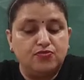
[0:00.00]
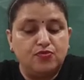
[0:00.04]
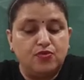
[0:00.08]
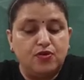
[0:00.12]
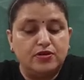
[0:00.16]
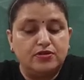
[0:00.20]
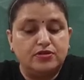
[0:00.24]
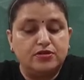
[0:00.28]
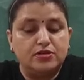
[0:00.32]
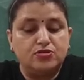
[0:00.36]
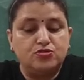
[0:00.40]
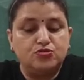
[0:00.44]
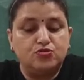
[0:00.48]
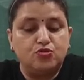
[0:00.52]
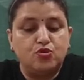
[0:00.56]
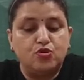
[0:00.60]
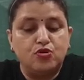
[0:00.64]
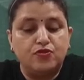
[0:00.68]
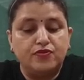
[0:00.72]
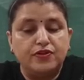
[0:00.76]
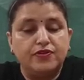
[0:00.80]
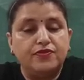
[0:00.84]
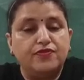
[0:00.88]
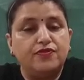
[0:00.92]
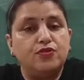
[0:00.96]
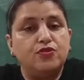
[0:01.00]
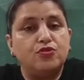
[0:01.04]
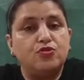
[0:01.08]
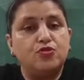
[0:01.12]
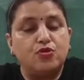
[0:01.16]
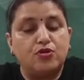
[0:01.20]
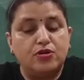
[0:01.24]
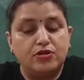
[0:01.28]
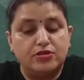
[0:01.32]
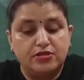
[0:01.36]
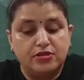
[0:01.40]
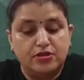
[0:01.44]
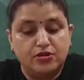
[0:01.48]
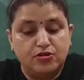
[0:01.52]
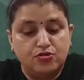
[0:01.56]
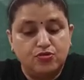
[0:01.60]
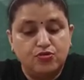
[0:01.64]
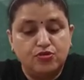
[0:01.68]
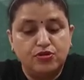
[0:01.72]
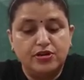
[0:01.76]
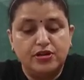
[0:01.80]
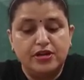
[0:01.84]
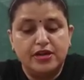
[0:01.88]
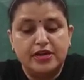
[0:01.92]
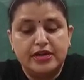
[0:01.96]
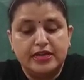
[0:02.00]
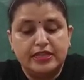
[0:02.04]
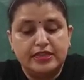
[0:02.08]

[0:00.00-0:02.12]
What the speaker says: water to overflow on the road.